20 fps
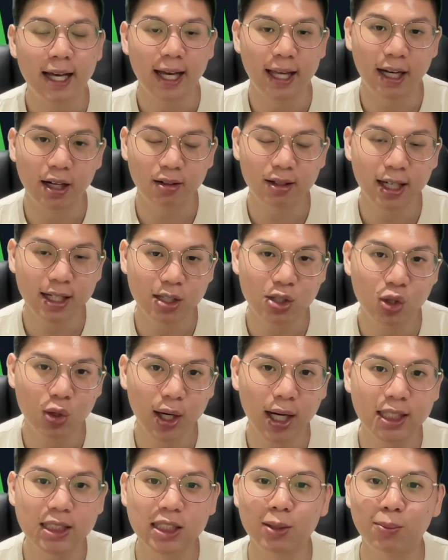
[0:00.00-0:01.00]
and I'll catch you
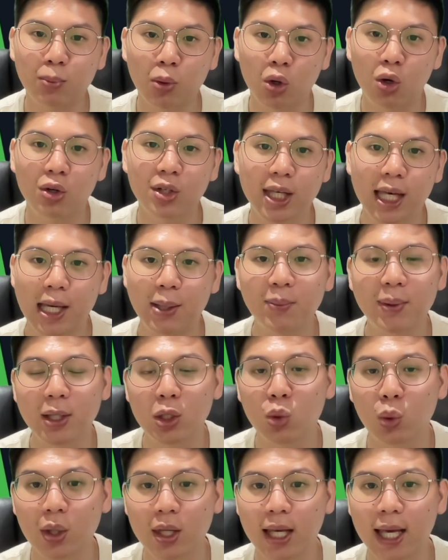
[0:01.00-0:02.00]
guys in more Game Week
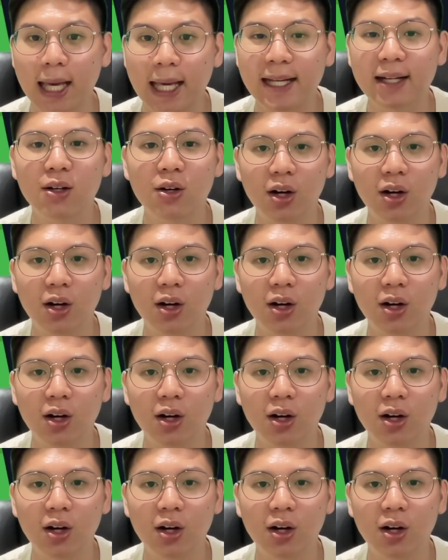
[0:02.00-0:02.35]
28